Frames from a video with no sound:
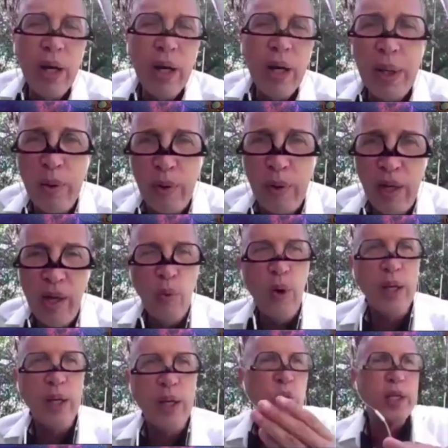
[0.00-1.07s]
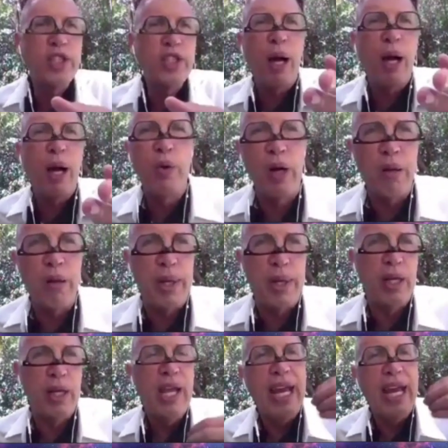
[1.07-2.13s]
you want to be when? What job do you want to
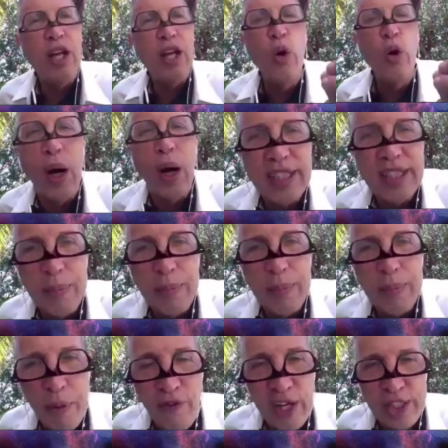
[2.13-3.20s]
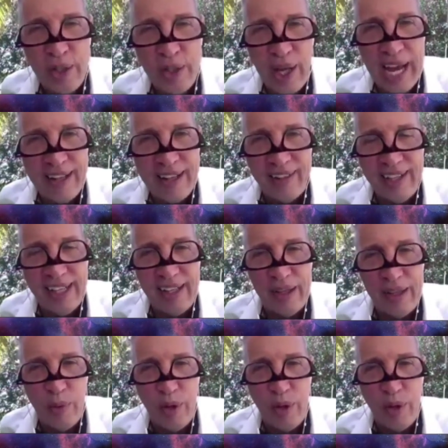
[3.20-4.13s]
be in? And who wants to be a professional athlete